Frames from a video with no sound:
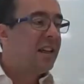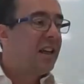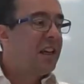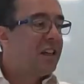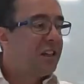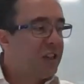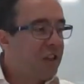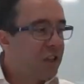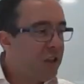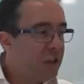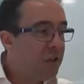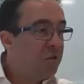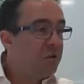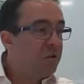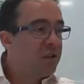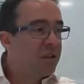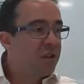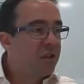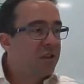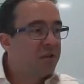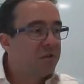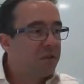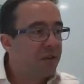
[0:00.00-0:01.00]
is to use
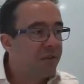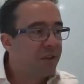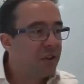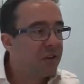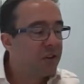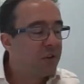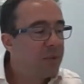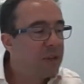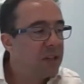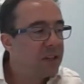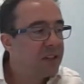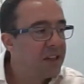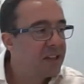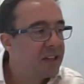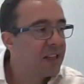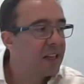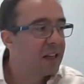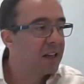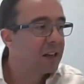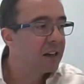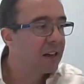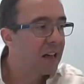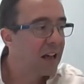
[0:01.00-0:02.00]
the the vulnerability
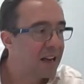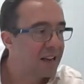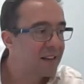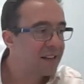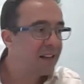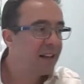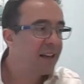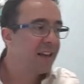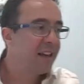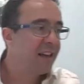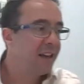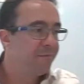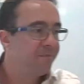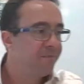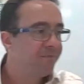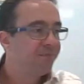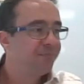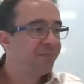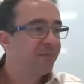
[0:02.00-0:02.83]
signal as a